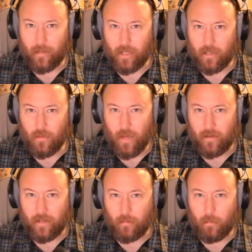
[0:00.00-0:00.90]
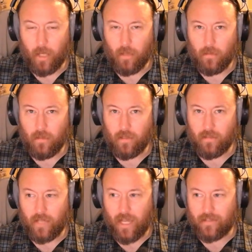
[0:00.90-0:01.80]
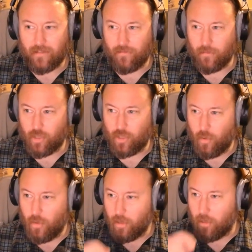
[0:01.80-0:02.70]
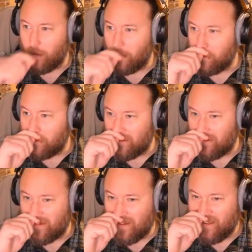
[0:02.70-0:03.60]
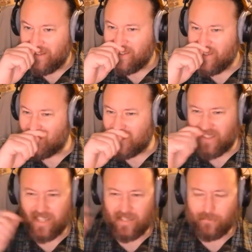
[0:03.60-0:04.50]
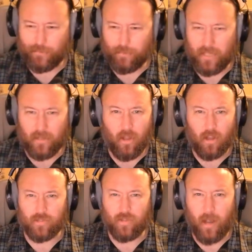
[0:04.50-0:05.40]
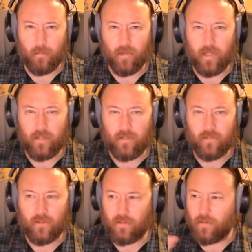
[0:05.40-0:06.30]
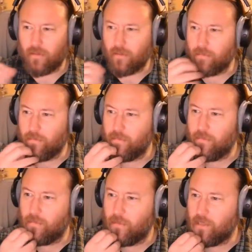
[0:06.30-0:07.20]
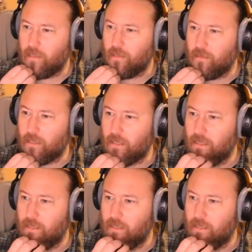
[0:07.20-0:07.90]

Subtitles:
I mean, are you out on a boat? Are you casting from shore? Are you using like big long drop rigs or what are you doing?